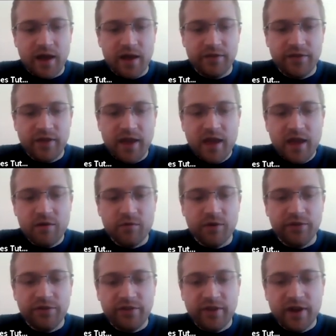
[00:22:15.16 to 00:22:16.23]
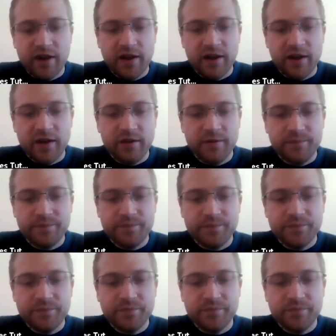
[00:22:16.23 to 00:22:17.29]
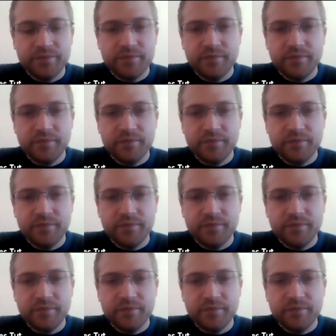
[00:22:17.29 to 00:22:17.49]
as air is sinking, and